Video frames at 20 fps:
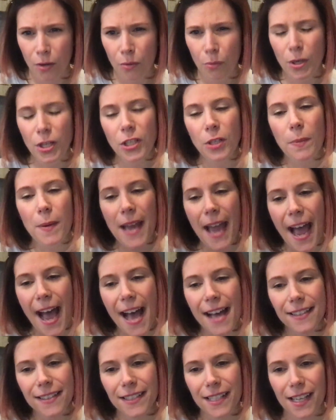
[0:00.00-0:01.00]
we should be
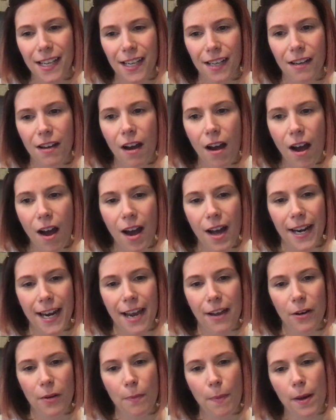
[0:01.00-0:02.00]
asking God
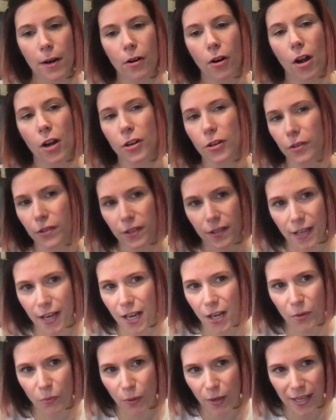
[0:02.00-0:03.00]
how to better
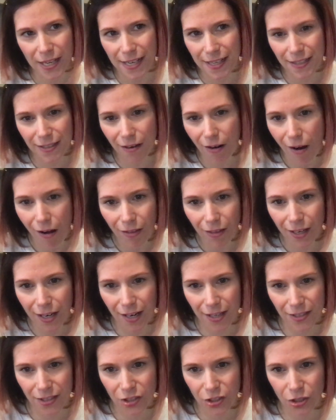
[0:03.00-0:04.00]
understand what he's calling
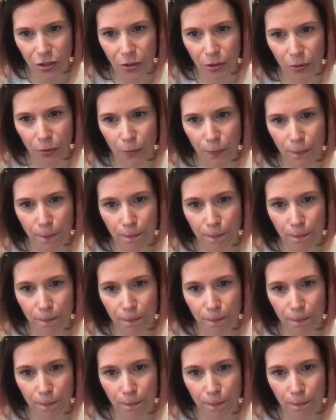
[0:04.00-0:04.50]
us to.